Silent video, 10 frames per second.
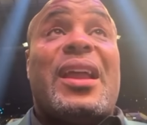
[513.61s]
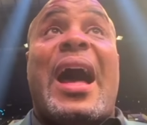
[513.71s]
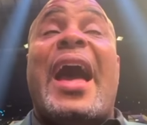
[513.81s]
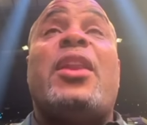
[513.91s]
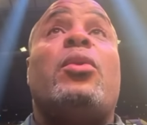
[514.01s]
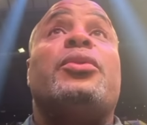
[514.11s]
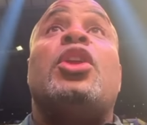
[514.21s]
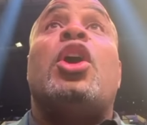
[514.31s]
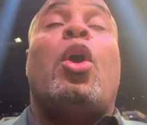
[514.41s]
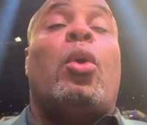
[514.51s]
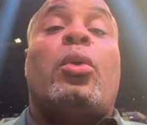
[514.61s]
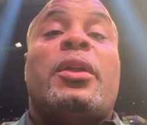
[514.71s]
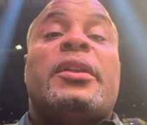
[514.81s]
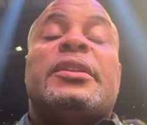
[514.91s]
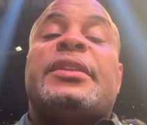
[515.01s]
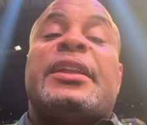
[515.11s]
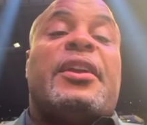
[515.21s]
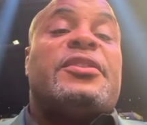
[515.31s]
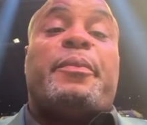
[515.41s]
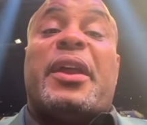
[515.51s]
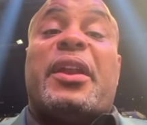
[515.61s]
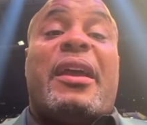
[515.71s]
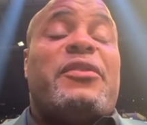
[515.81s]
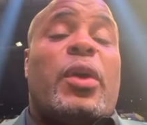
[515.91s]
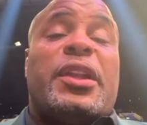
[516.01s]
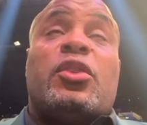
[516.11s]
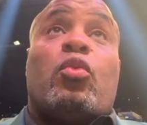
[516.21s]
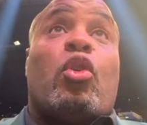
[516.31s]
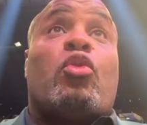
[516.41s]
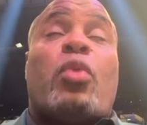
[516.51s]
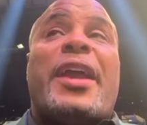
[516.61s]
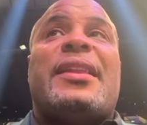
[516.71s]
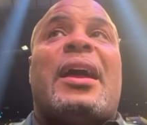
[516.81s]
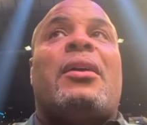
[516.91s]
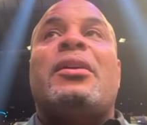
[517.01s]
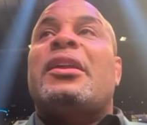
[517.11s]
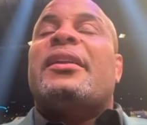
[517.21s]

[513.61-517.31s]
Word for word: I don't know that there's a better heavyweight in the world right now.